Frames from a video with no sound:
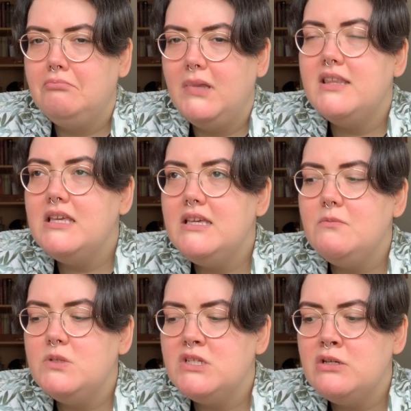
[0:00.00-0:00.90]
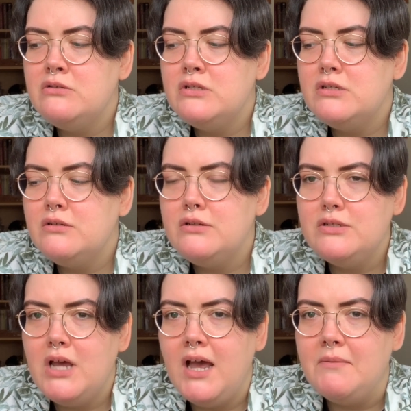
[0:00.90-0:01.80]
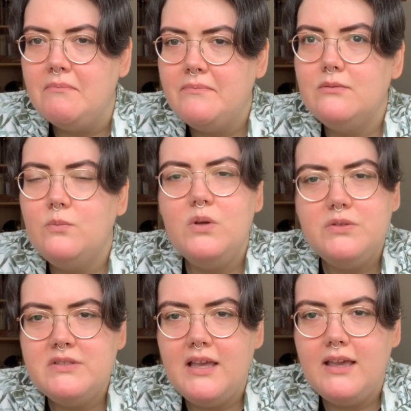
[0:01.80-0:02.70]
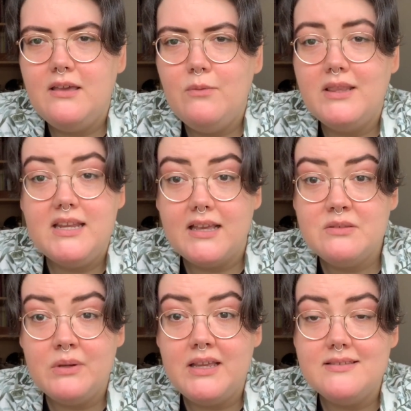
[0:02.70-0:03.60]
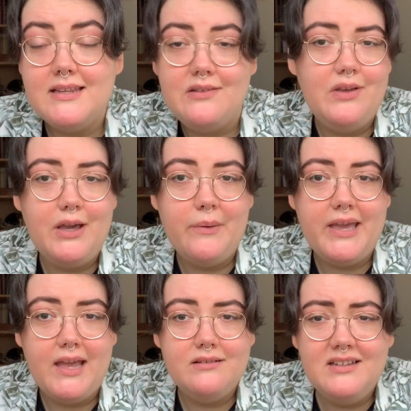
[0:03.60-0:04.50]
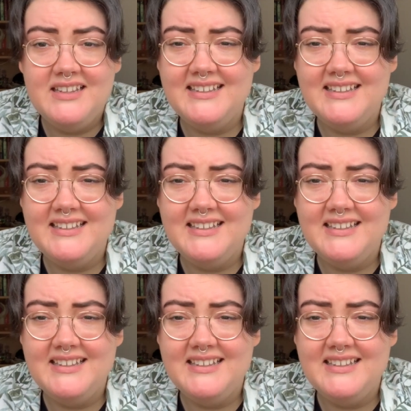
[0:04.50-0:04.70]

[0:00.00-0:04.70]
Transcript: I think it was a good time. We'll see when the next one is and if I go again.